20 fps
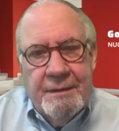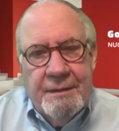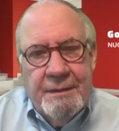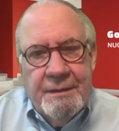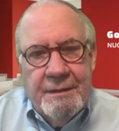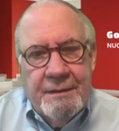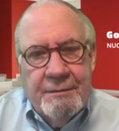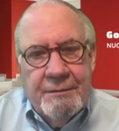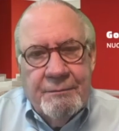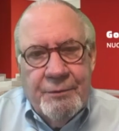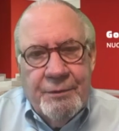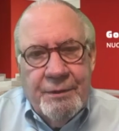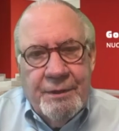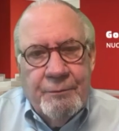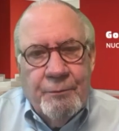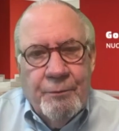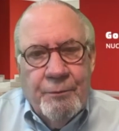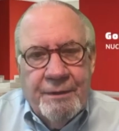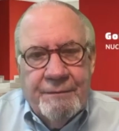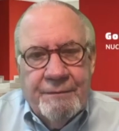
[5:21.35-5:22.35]

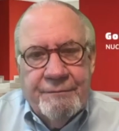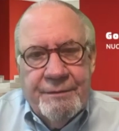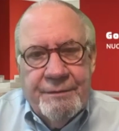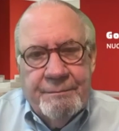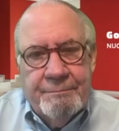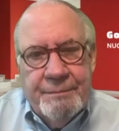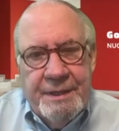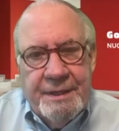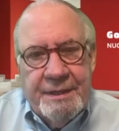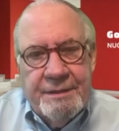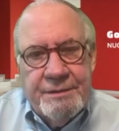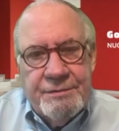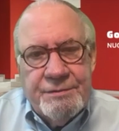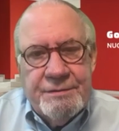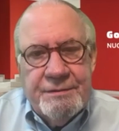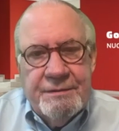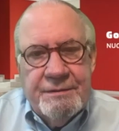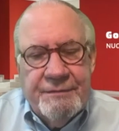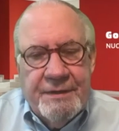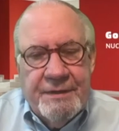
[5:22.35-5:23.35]
really one of the
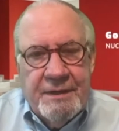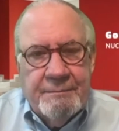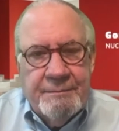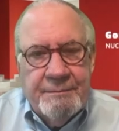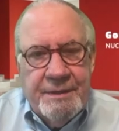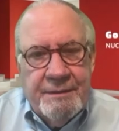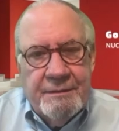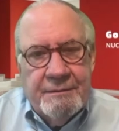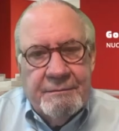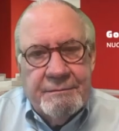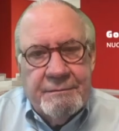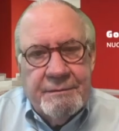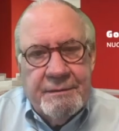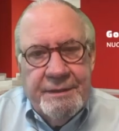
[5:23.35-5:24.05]
biggest environmental